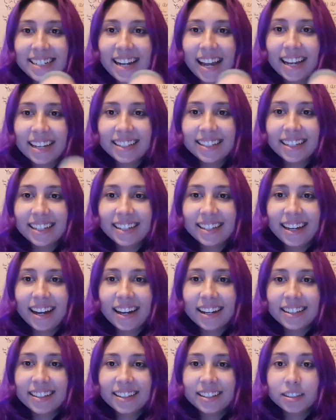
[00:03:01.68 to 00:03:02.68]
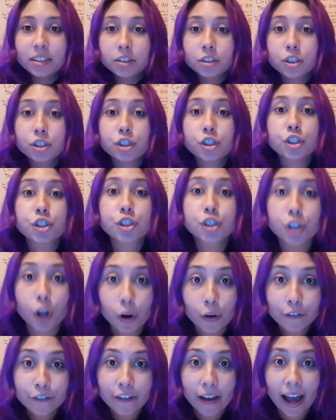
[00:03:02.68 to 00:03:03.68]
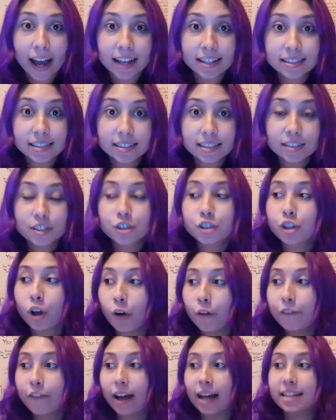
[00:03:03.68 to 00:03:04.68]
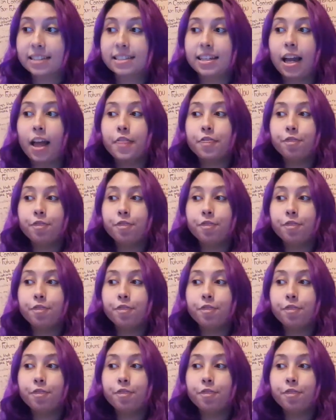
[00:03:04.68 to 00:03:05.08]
Night King got killed so fast. So fast.